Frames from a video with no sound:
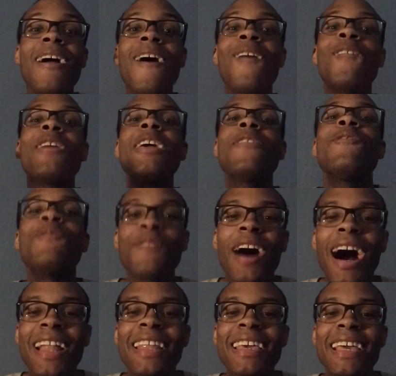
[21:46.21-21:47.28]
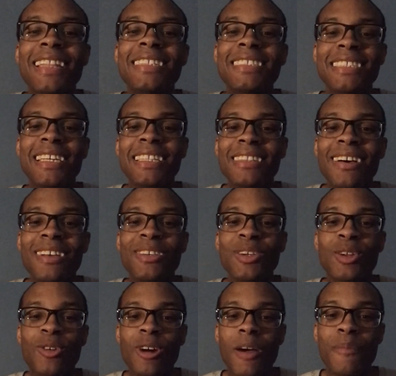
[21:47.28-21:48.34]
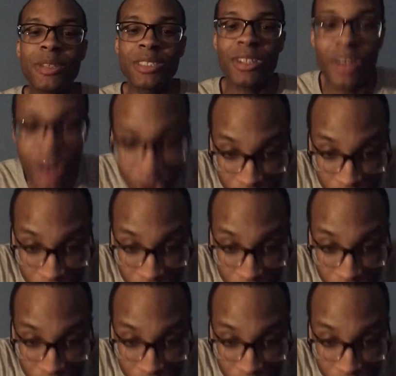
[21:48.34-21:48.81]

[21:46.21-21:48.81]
we finally get to see the unicorn, Mister.